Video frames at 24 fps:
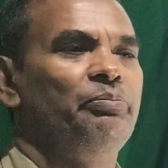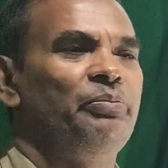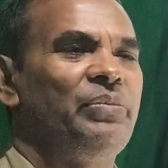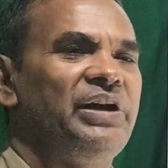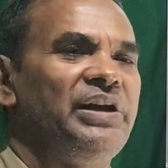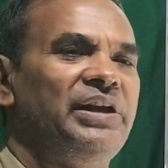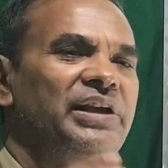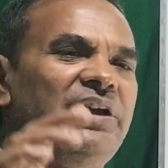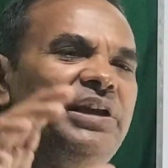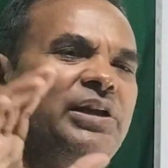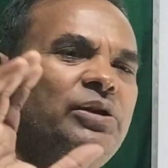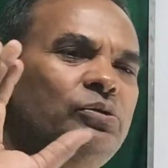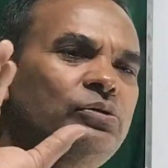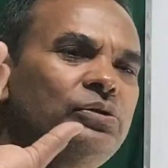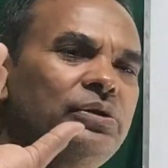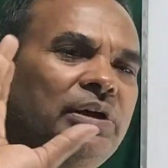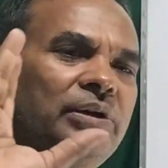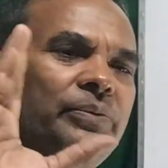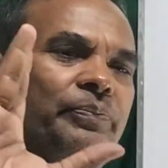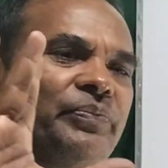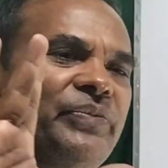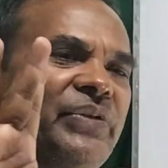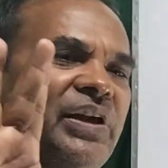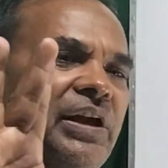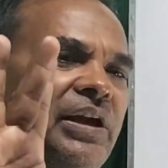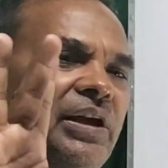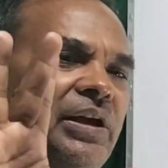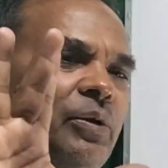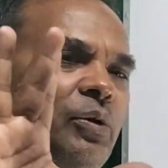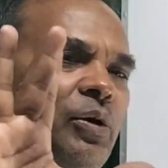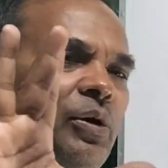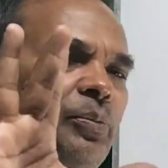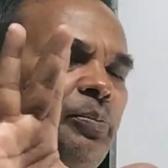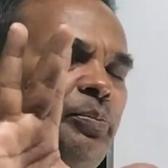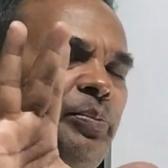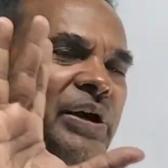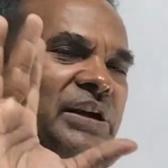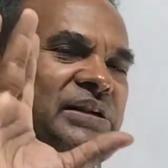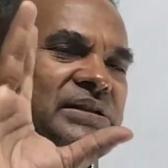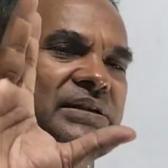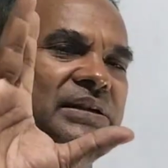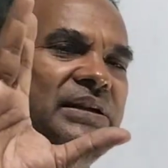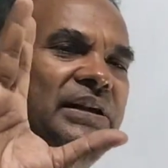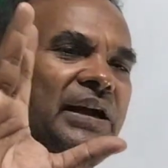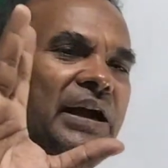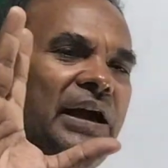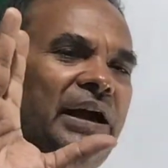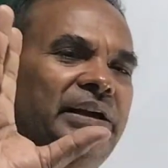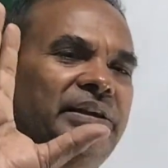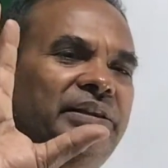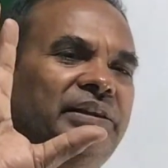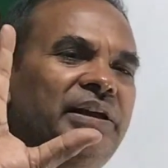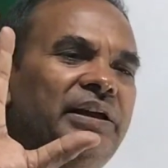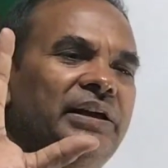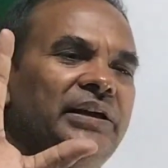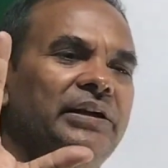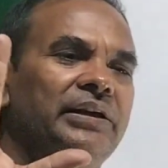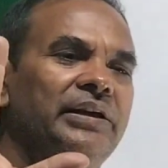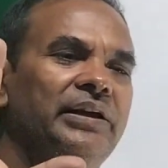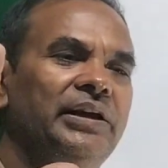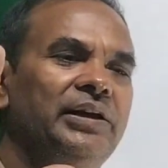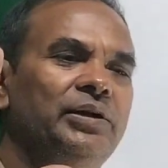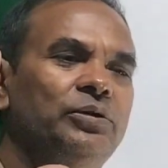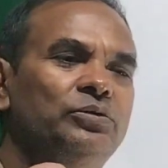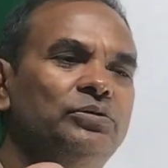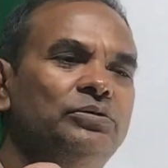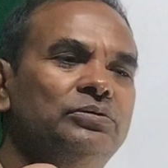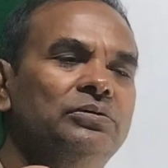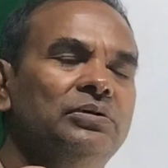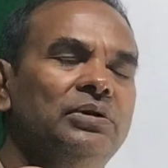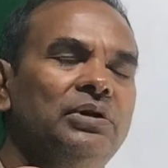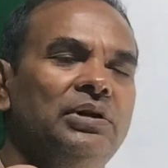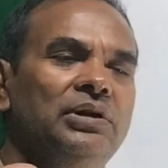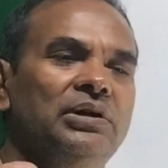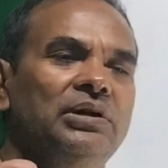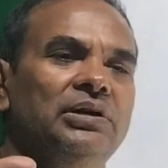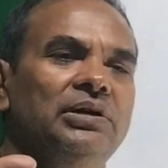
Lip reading: But you, basically, I think you